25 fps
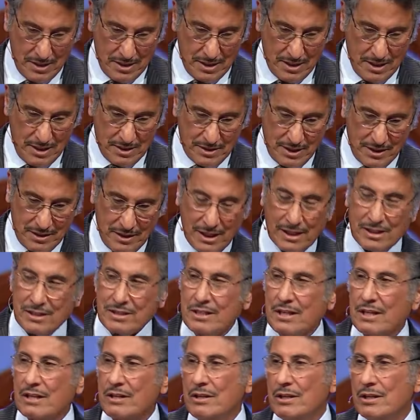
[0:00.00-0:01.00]
And the next
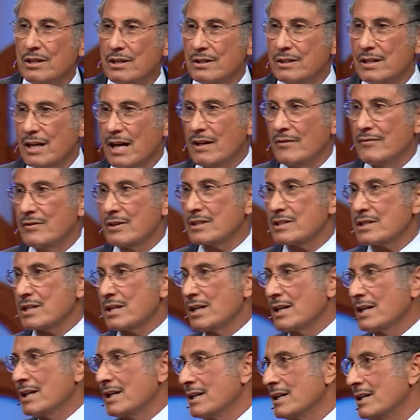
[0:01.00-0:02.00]
thing you hear David
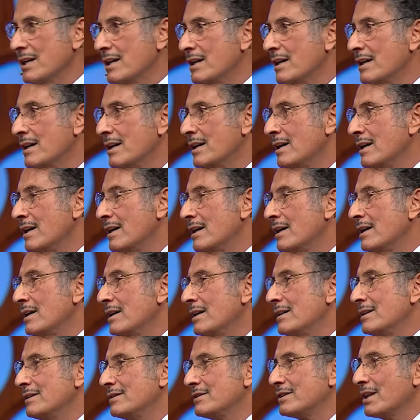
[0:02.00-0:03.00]
say,
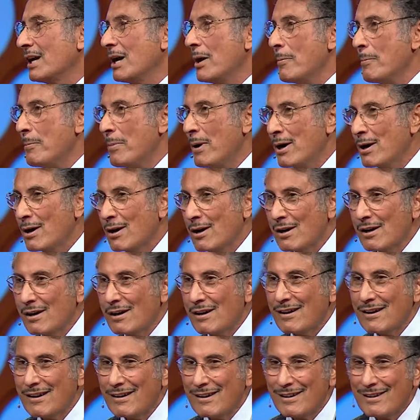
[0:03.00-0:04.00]

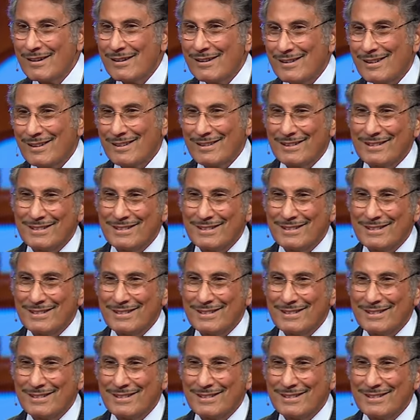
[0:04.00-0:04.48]
timber!